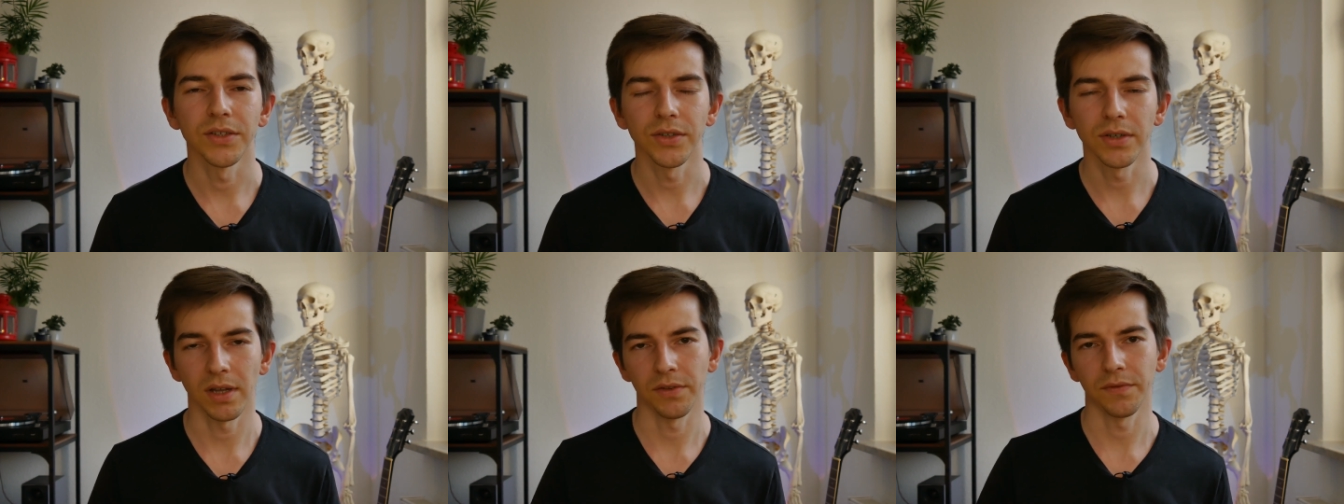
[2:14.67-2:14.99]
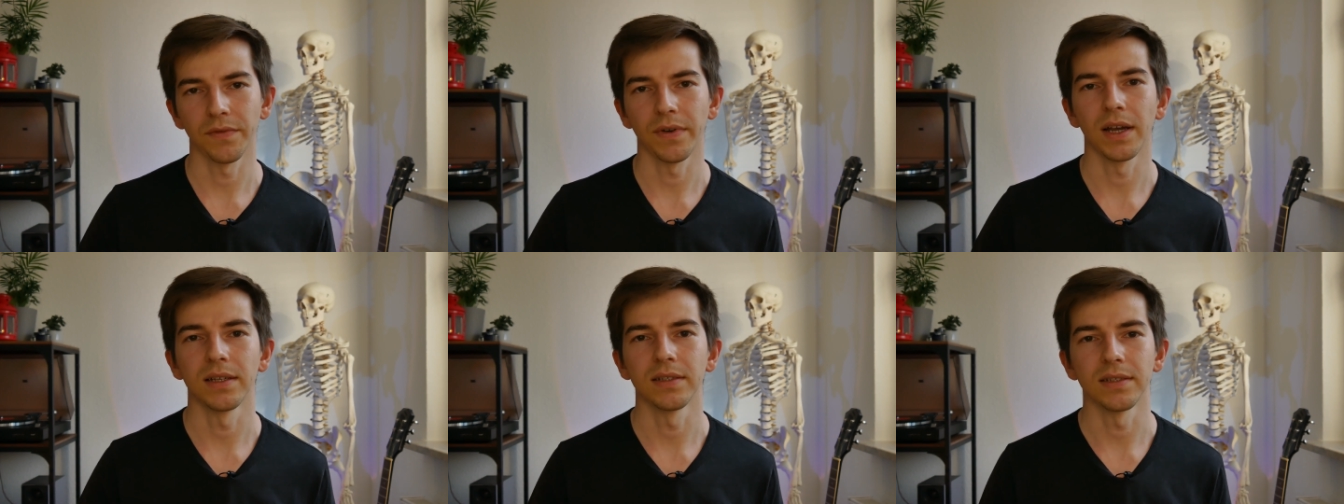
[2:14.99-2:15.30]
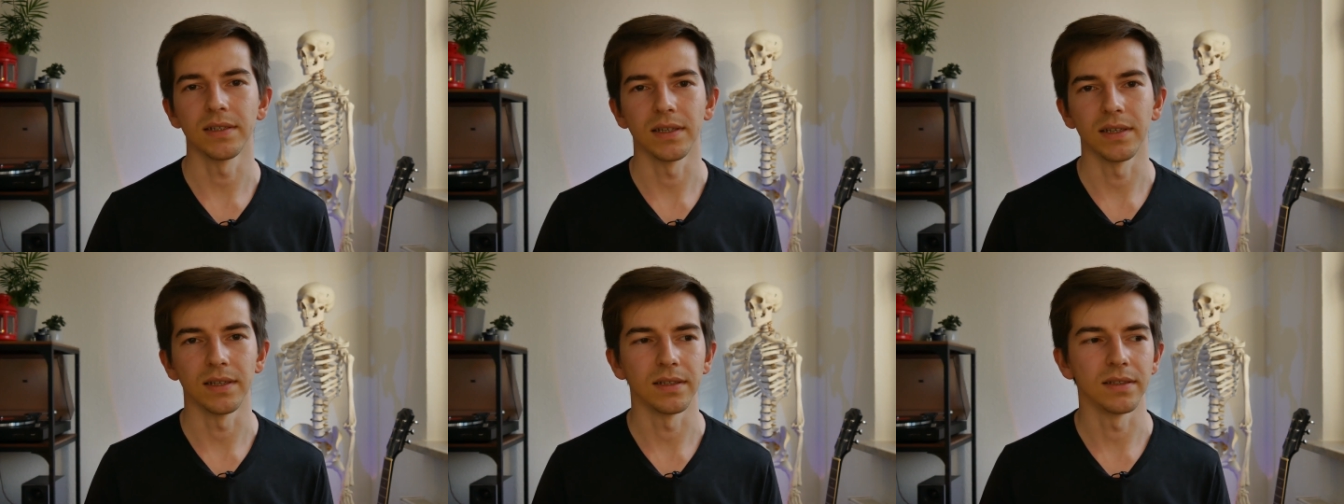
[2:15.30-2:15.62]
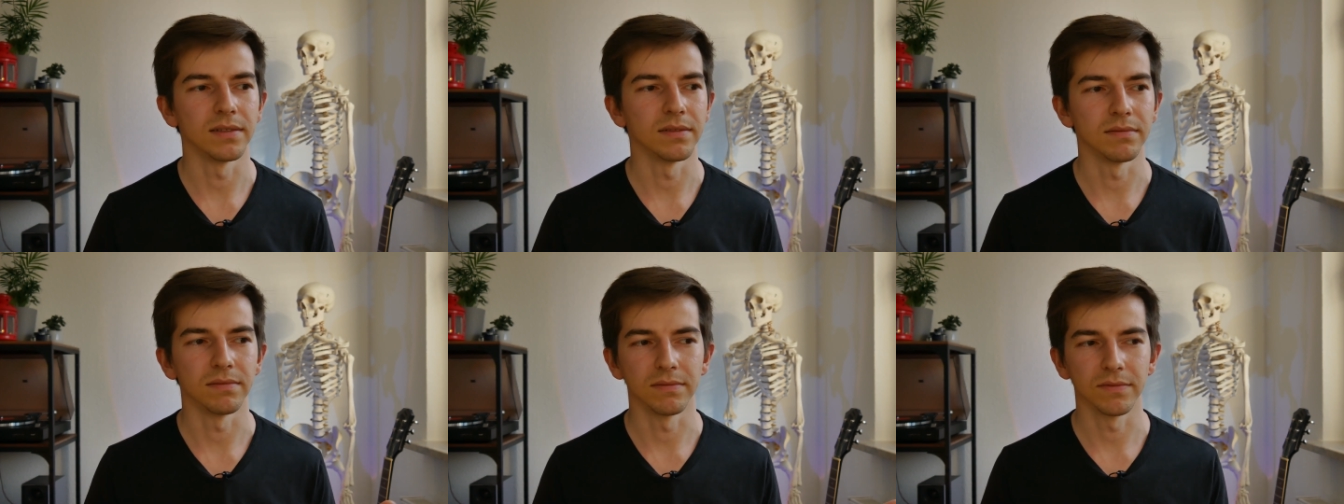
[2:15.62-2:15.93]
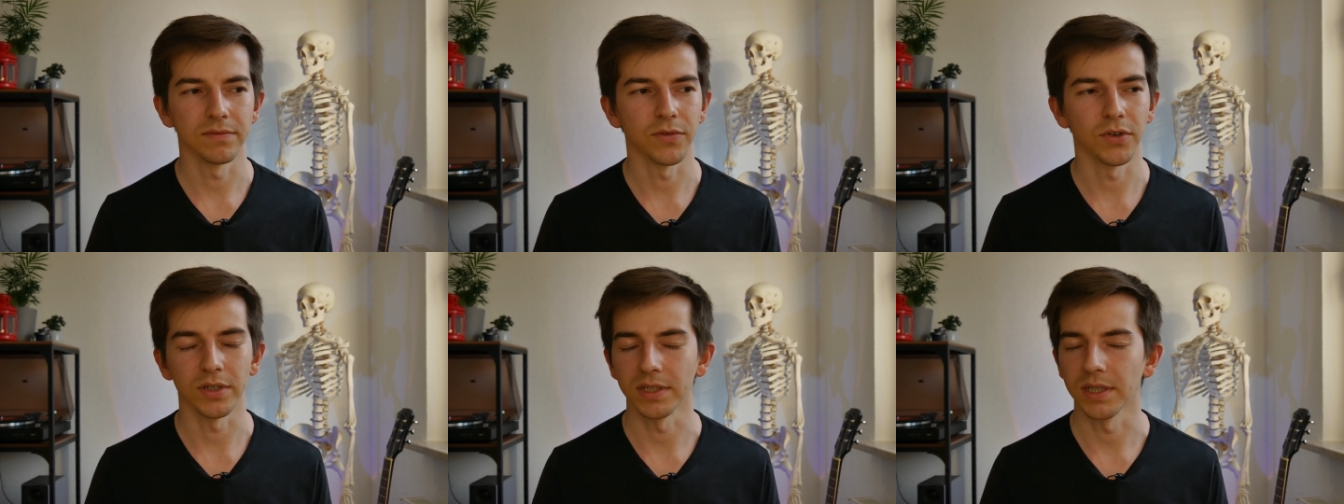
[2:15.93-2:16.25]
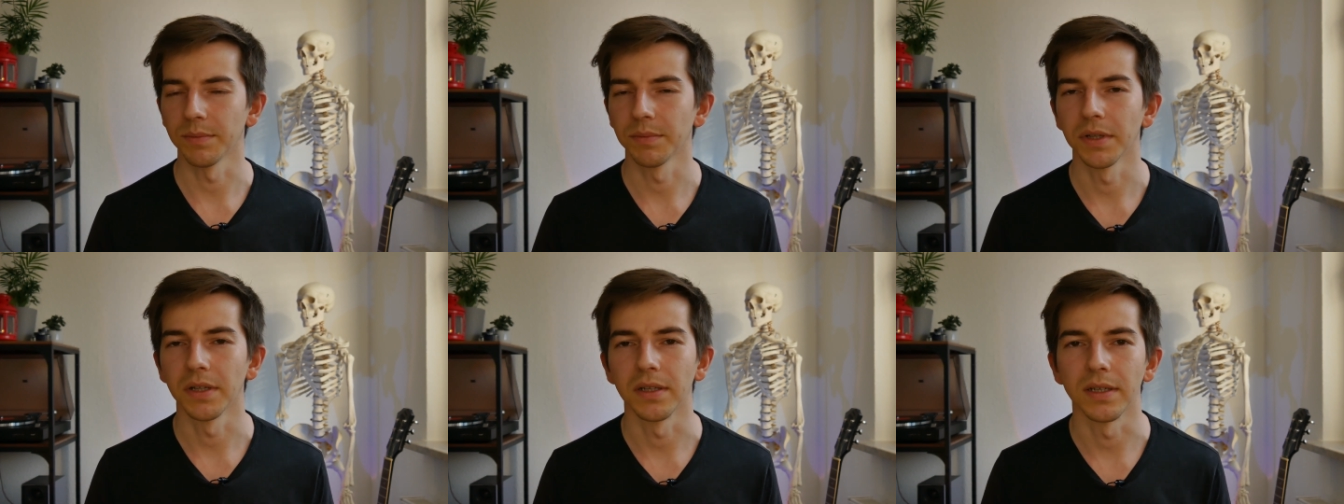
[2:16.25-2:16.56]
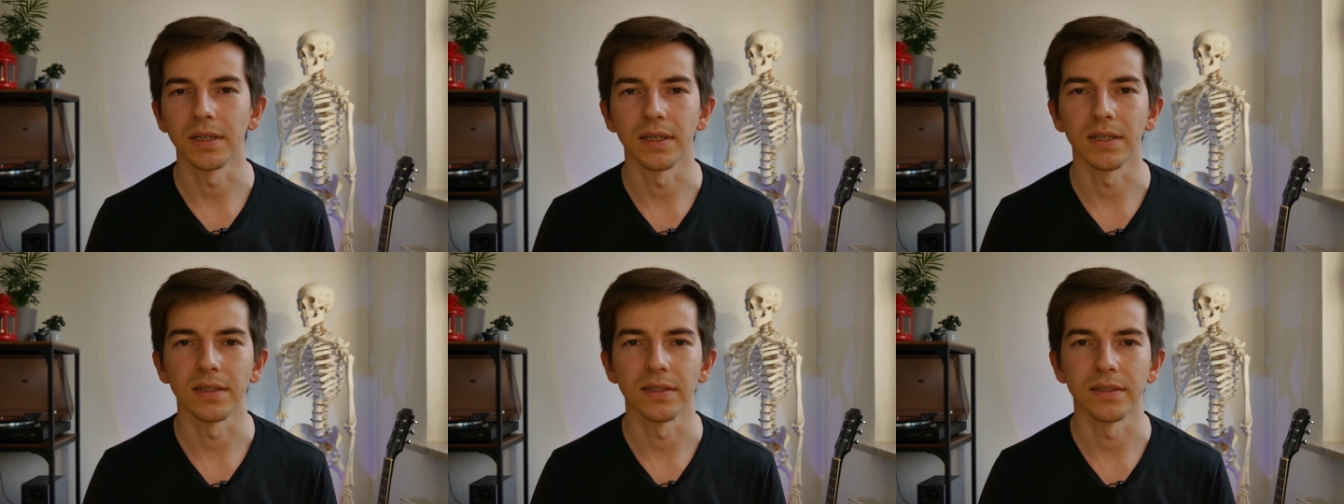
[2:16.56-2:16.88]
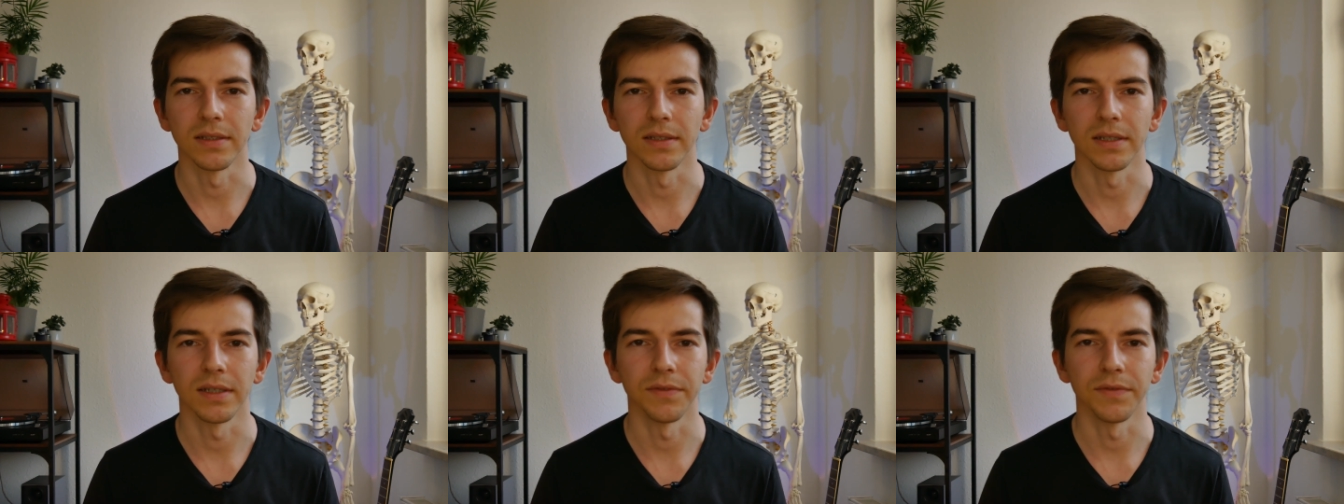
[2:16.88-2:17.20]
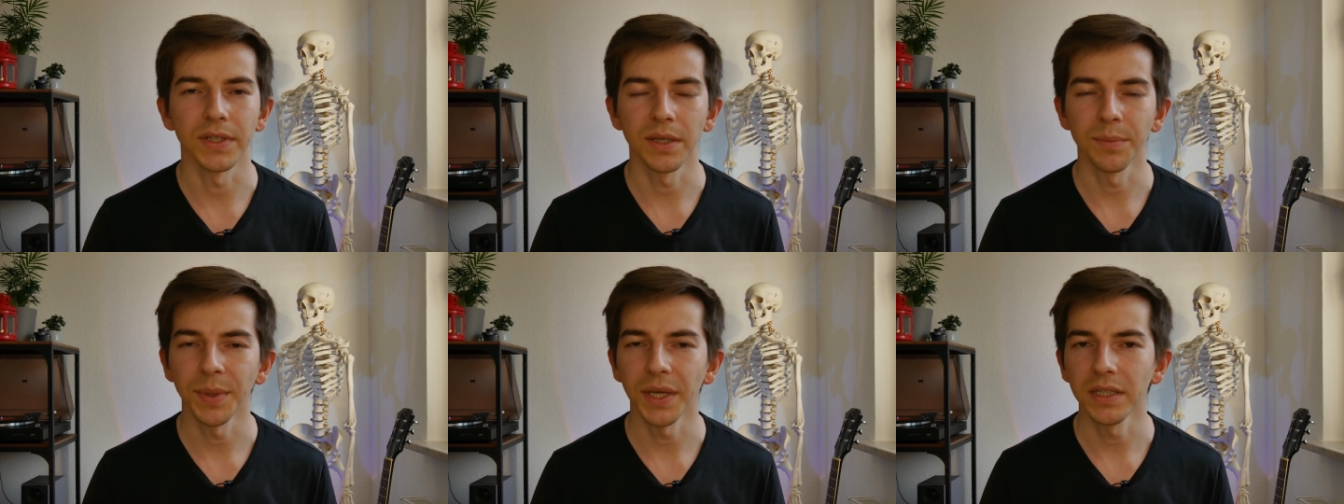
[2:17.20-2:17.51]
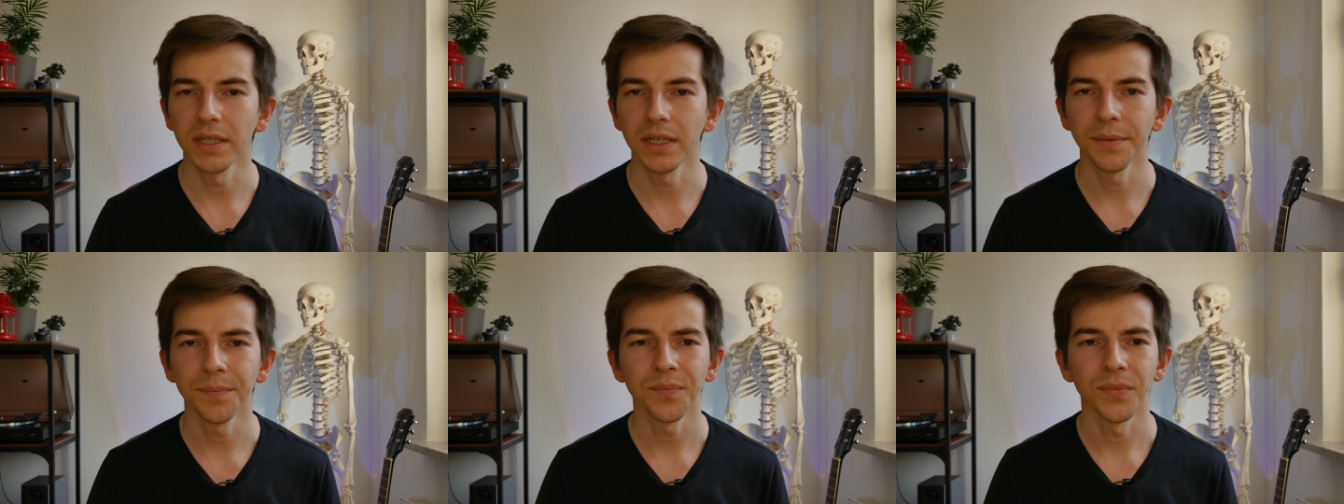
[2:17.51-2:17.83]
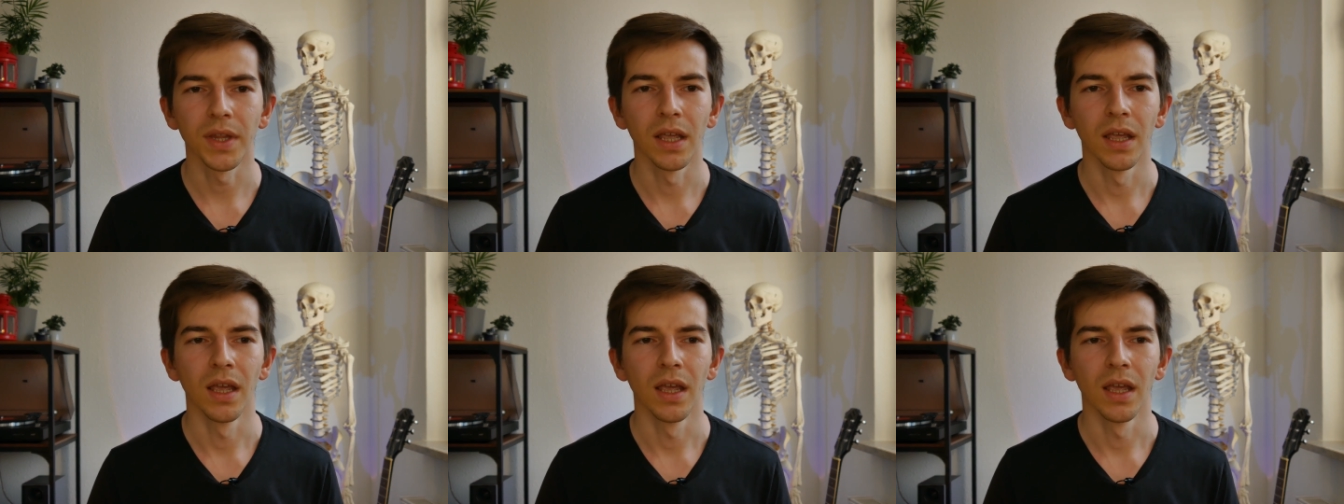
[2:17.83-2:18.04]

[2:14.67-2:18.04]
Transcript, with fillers: you can find in, for example, in uh, Wikipedia.